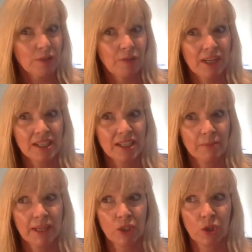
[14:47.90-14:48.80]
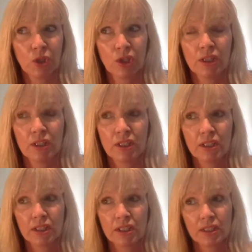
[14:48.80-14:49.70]
You could rewrite it and make her,
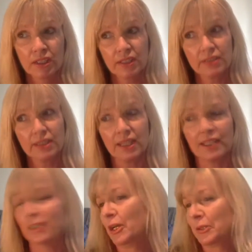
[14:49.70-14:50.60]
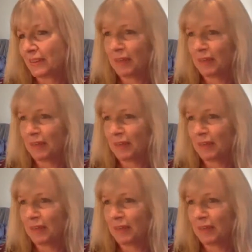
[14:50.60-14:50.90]
I don't know.